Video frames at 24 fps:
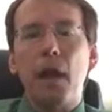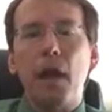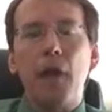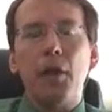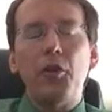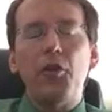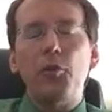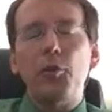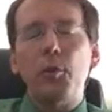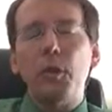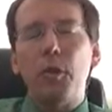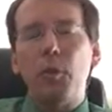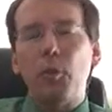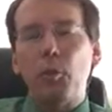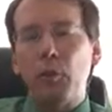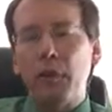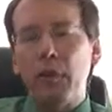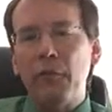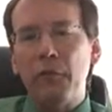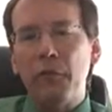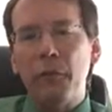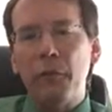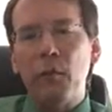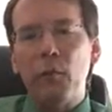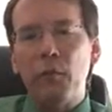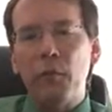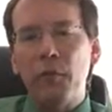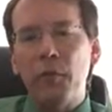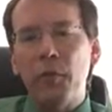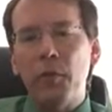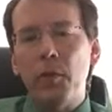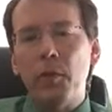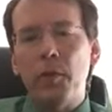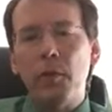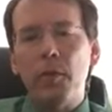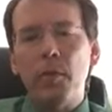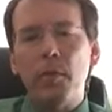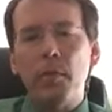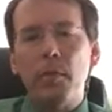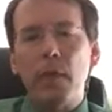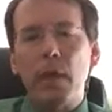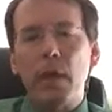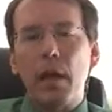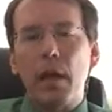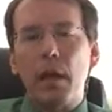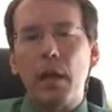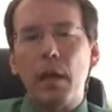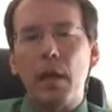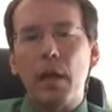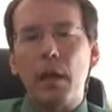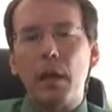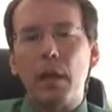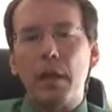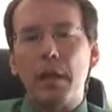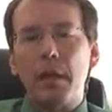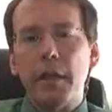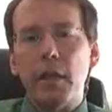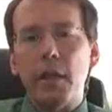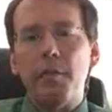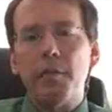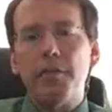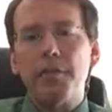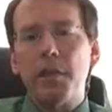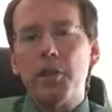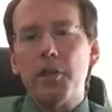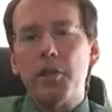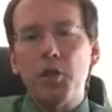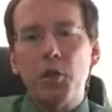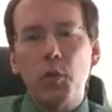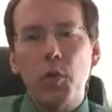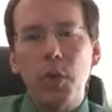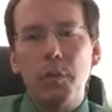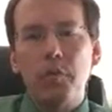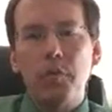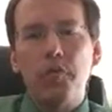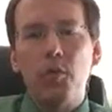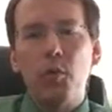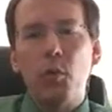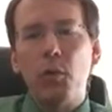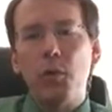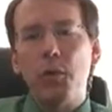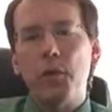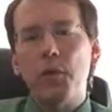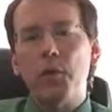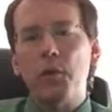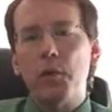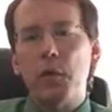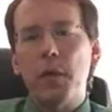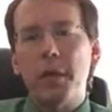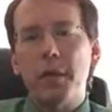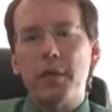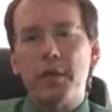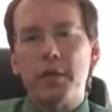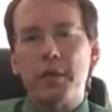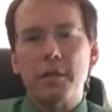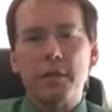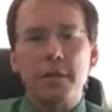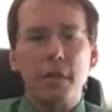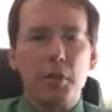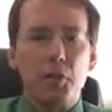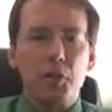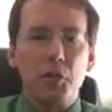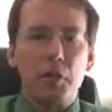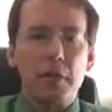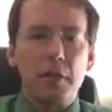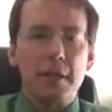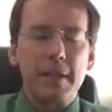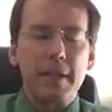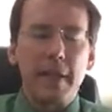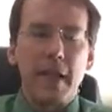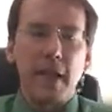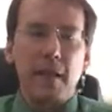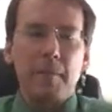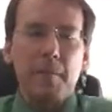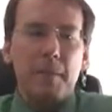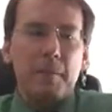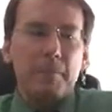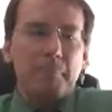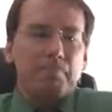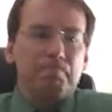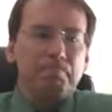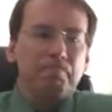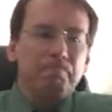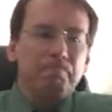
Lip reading: I just want to briefly review them to help set you up for this week's discussion assignment.